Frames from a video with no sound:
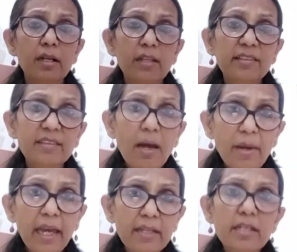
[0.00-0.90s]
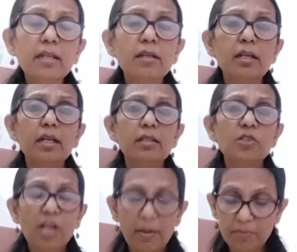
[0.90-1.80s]
subheading in the
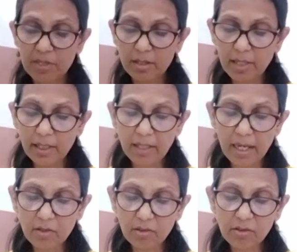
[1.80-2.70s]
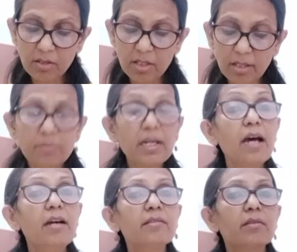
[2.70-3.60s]
chapter, and that is termed
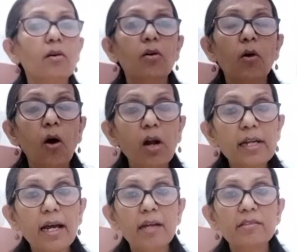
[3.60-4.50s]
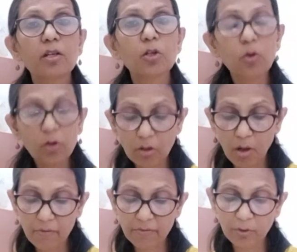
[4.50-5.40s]
as or called as Growth
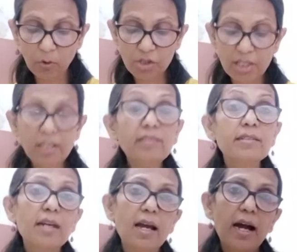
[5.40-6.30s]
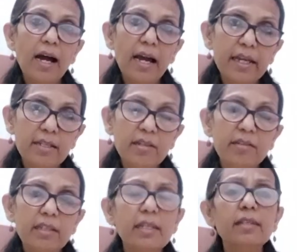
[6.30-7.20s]
of Socialist Ideas.
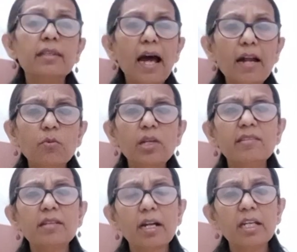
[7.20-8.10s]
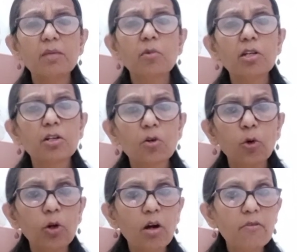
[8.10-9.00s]
And in that we study about the
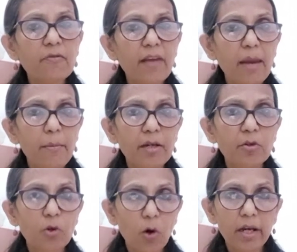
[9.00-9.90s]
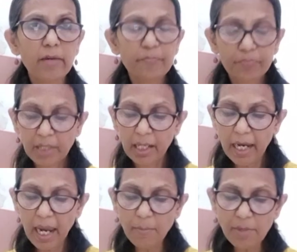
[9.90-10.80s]
role of M.N. Roy.
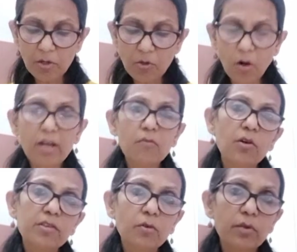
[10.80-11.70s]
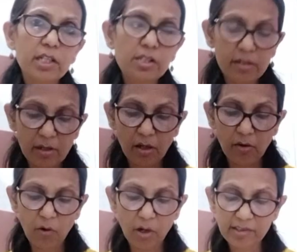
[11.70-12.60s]
M.N. Roy
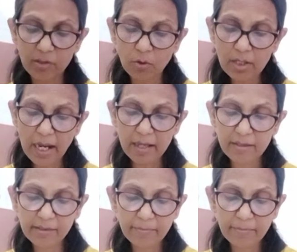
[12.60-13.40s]
was known as